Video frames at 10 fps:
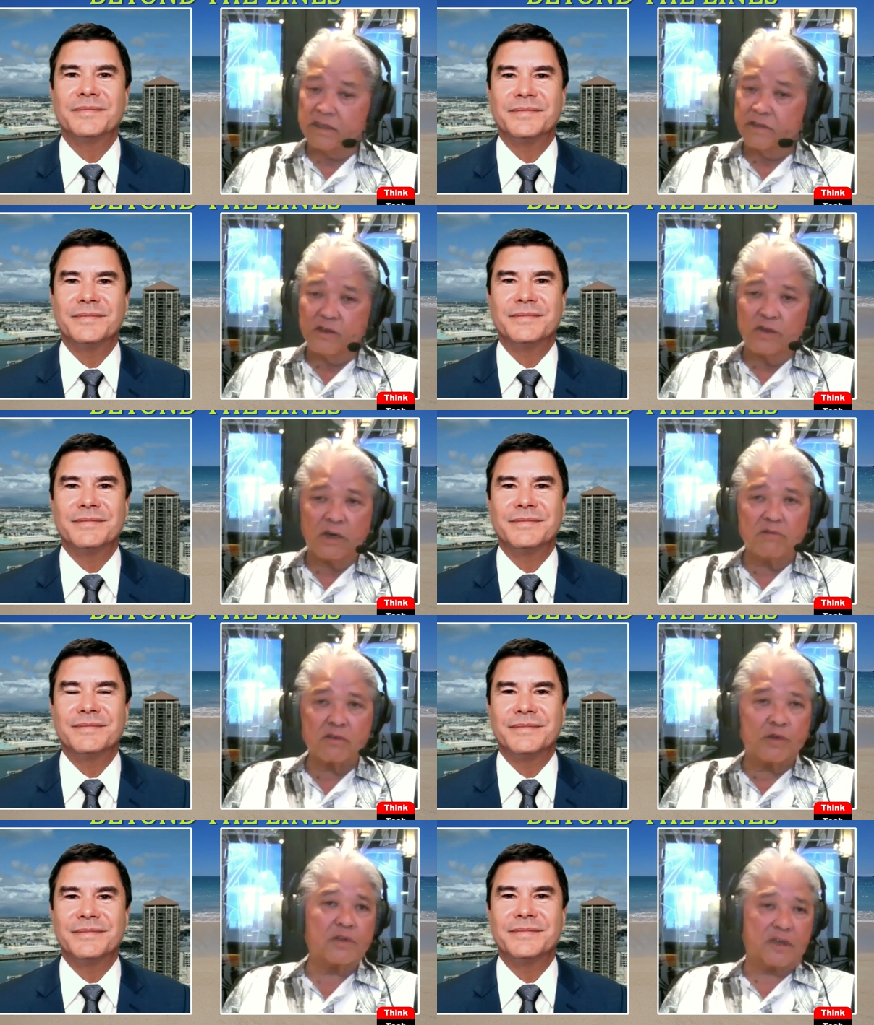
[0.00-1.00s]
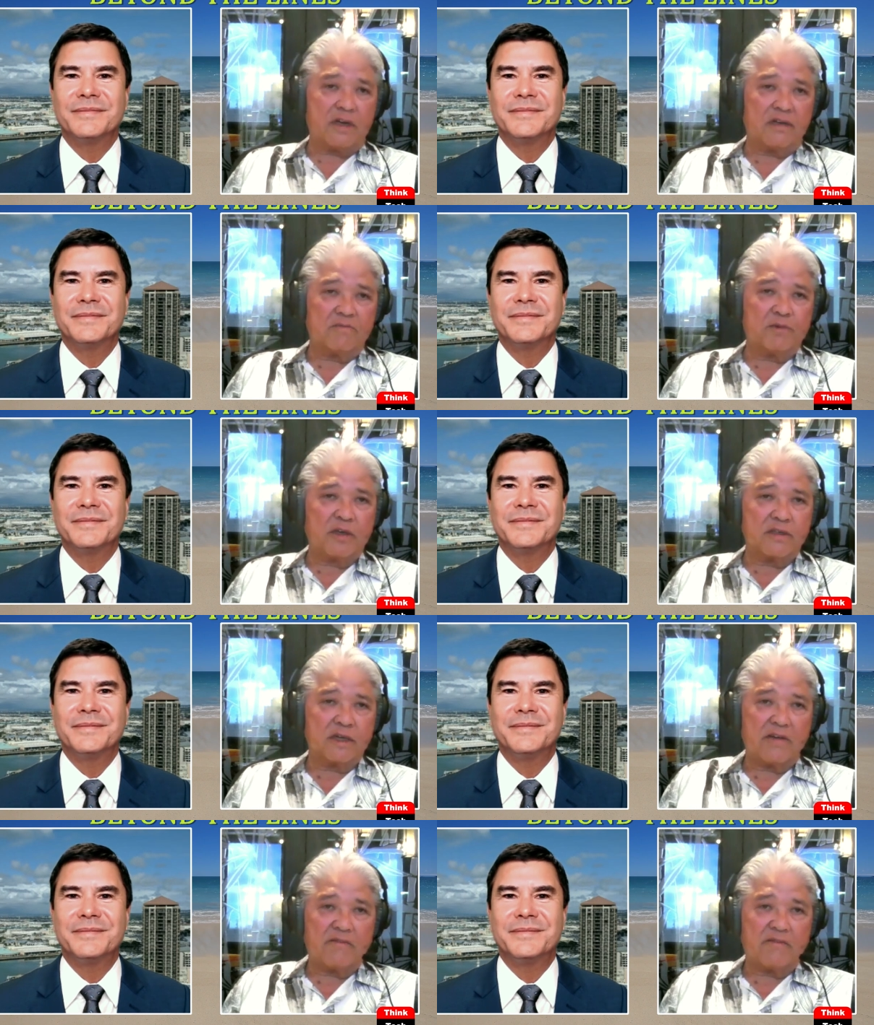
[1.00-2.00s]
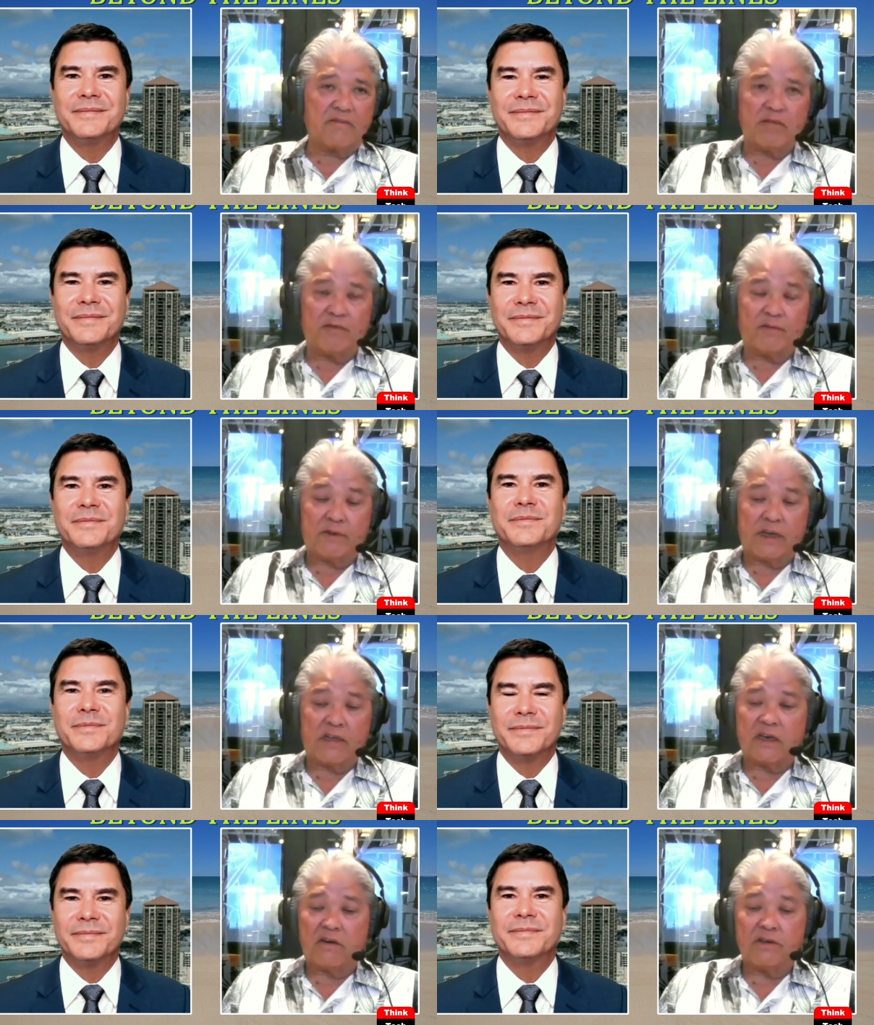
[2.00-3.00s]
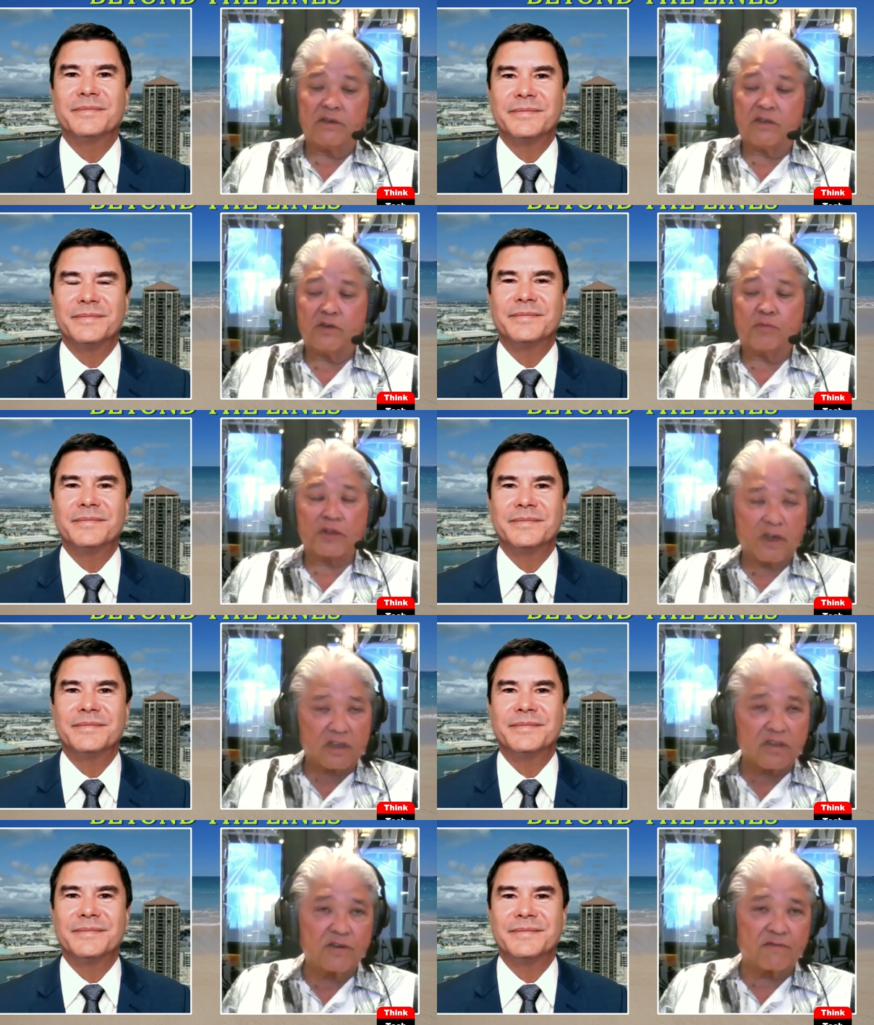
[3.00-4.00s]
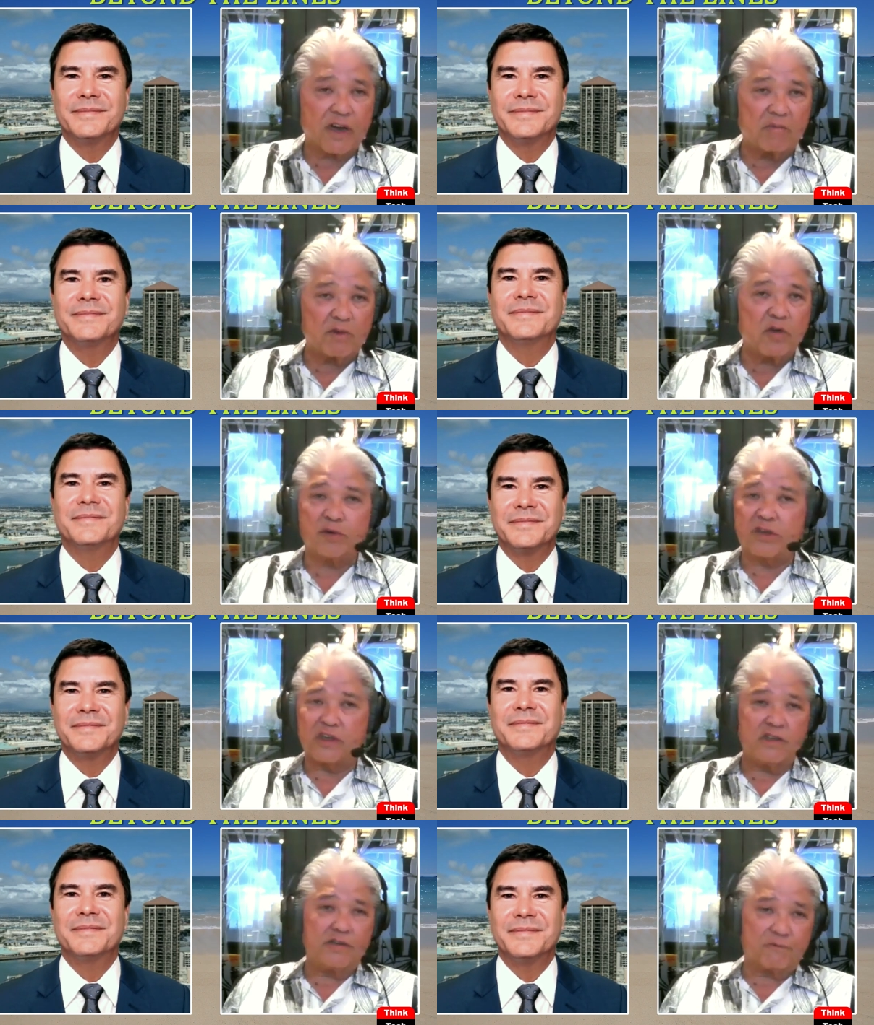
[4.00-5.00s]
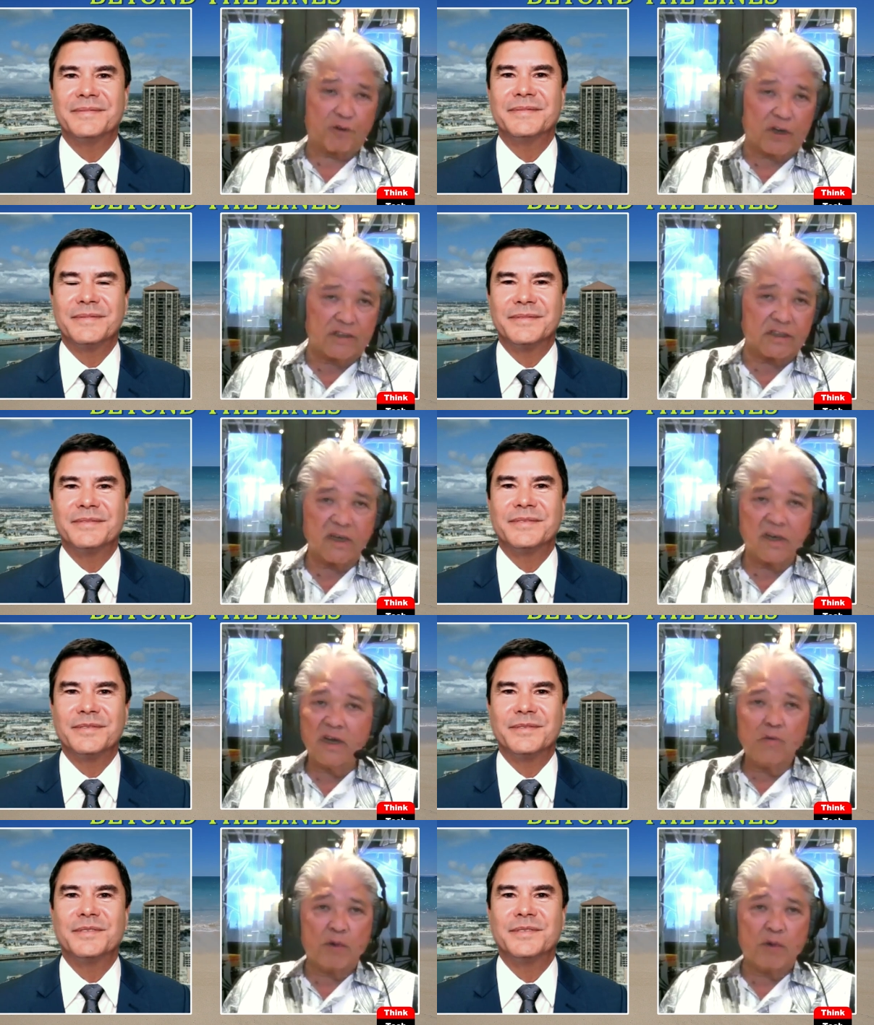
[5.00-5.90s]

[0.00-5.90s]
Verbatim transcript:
Speaker 1: And I said, you know, I was good with that because I had family. They tell you that you're protecting your family, you're protecting your friends